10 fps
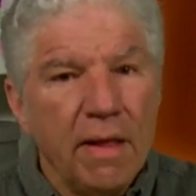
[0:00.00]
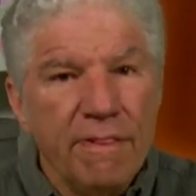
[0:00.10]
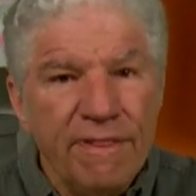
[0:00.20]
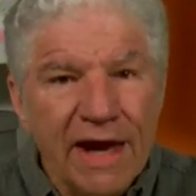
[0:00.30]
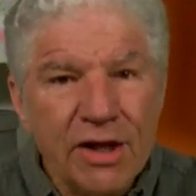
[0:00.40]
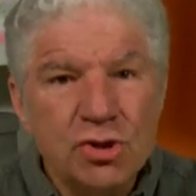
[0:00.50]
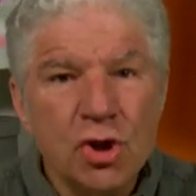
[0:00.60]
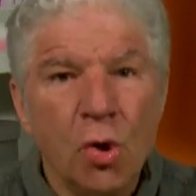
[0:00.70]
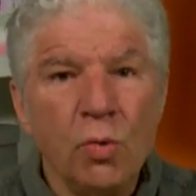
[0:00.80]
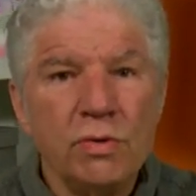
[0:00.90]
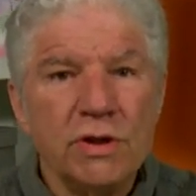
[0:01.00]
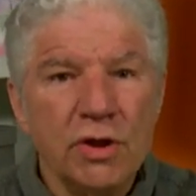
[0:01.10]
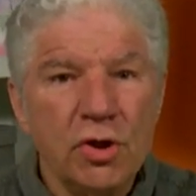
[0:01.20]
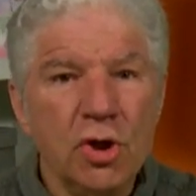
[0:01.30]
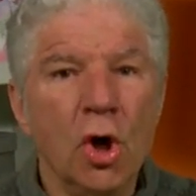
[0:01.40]
They don't
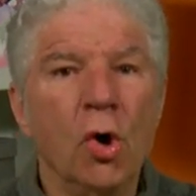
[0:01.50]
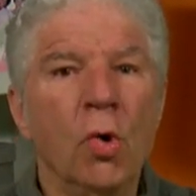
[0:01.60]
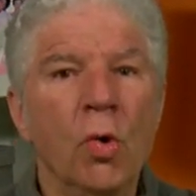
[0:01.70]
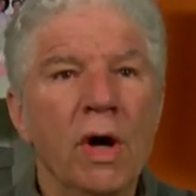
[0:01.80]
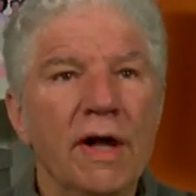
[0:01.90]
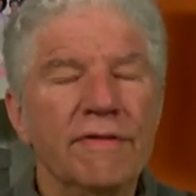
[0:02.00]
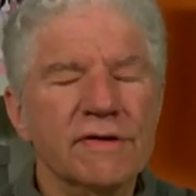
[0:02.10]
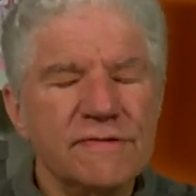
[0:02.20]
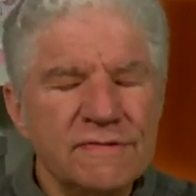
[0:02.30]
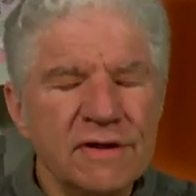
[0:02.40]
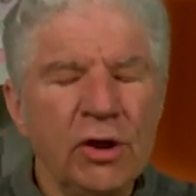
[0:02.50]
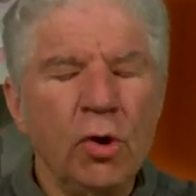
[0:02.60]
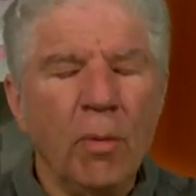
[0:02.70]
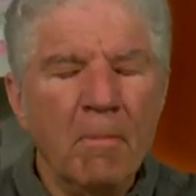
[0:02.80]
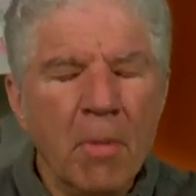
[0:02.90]
know the single
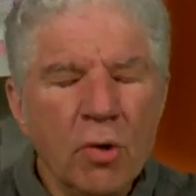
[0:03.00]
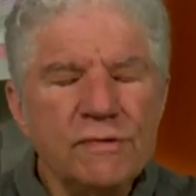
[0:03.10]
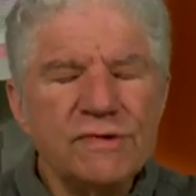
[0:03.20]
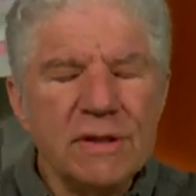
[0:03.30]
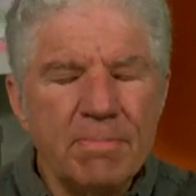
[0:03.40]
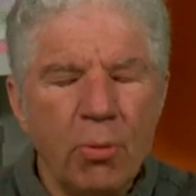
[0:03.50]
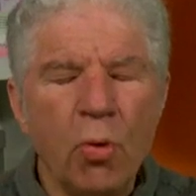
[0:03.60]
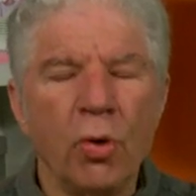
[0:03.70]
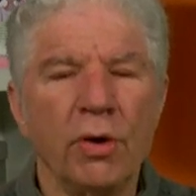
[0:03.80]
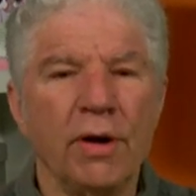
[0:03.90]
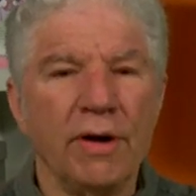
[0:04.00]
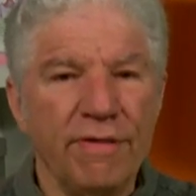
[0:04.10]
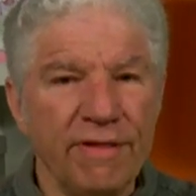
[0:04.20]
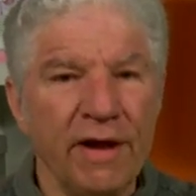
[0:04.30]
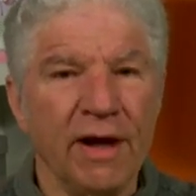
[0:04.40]
most important
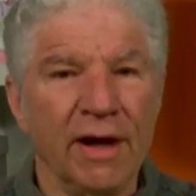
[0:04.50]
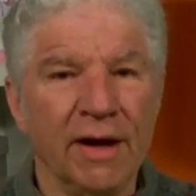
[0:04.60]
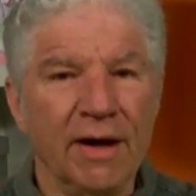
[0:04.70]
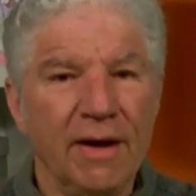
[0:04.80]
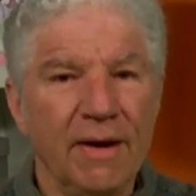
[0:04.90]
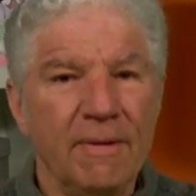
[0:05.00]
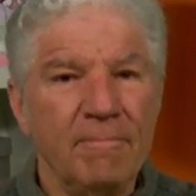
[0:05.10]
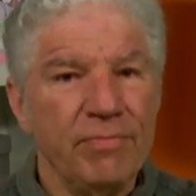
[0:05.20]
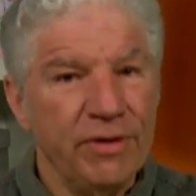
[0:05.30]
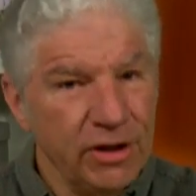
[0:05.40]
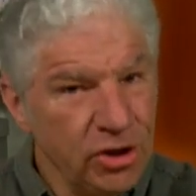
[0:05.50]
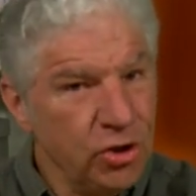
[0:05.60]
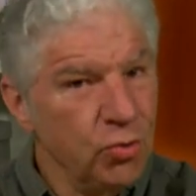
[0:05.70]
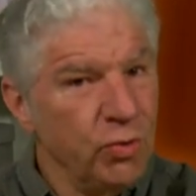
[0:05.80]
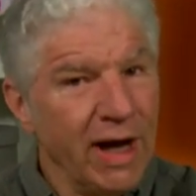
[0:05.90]
thing that
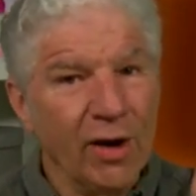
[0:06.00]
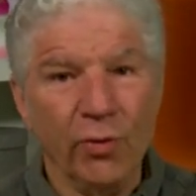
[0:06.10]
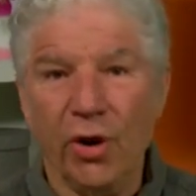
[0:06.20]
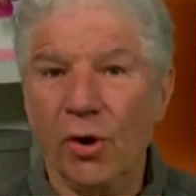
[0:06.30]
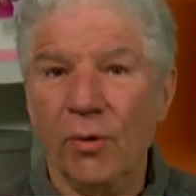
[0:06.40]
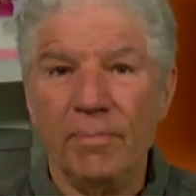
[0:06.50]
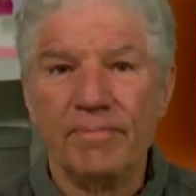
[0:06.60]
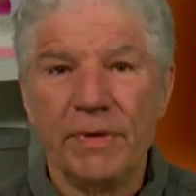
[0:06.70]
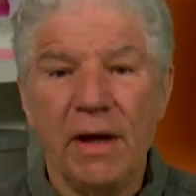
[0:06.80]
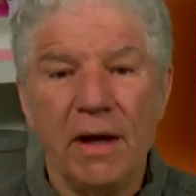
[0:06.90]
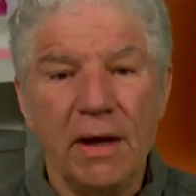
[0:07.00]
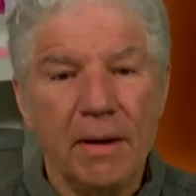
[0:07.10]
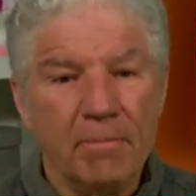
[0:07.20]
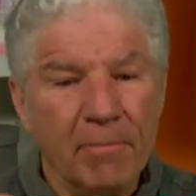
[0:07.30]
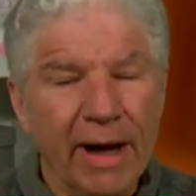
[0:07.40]
you now know.
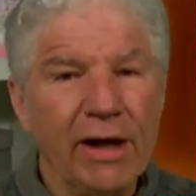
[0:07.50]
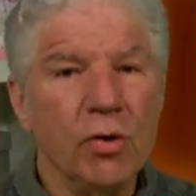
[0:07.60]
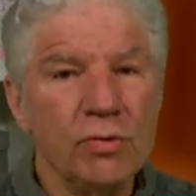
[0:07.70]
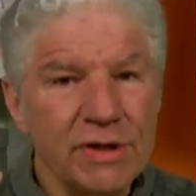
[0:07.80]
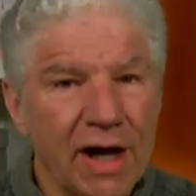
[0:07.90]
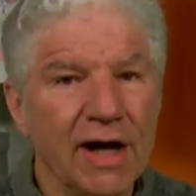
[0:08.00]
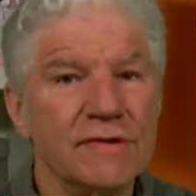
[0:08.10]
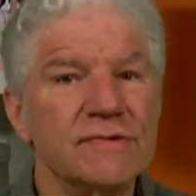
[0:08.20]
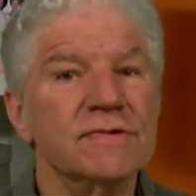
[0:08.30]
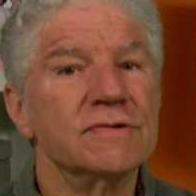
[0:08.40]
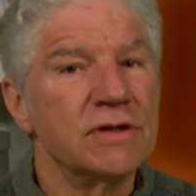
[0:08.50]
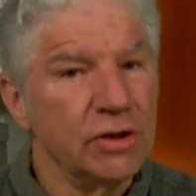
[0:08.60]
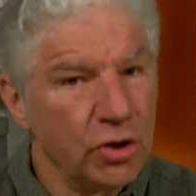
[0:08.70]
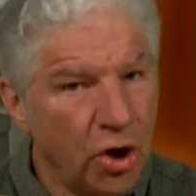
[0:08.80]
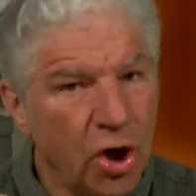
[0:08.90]
Mycotoxins can
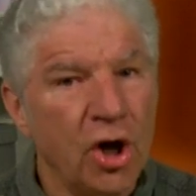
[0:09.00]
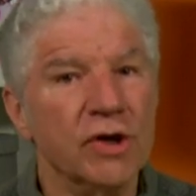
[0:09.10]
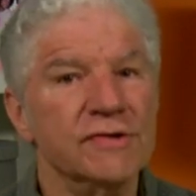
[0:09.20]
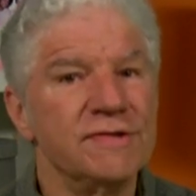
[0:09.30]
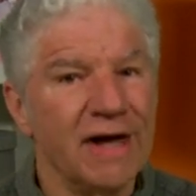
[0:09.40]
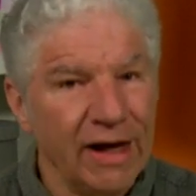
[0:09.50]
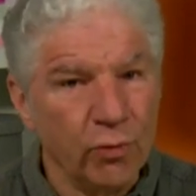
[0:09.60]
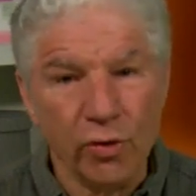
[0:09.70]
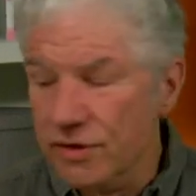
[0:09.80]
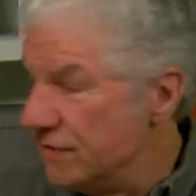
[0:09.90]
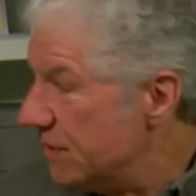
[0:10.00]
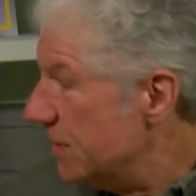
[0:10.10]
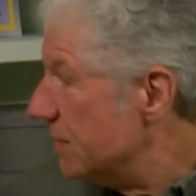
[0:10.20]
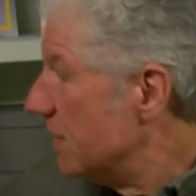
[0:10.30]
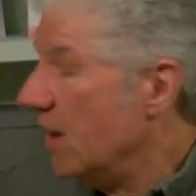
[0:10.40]
cause thyroid
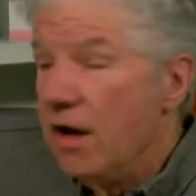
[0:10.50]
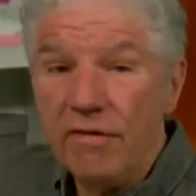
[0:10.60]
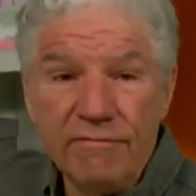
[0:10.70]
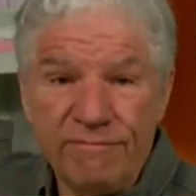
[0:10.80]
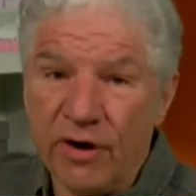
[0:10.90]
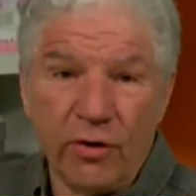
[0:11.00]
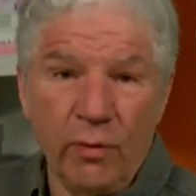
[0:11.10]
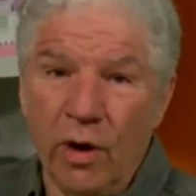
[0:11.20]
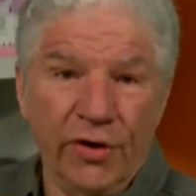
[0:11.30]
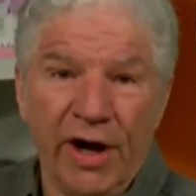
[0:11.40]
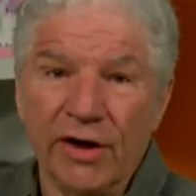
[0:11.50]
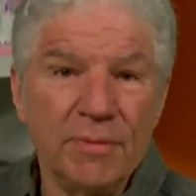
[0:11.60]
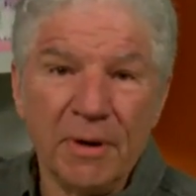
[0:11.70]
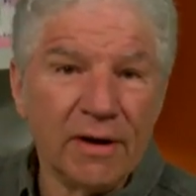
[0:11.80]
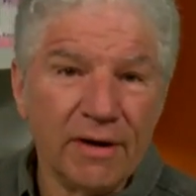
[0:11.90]
disease. Very well documented.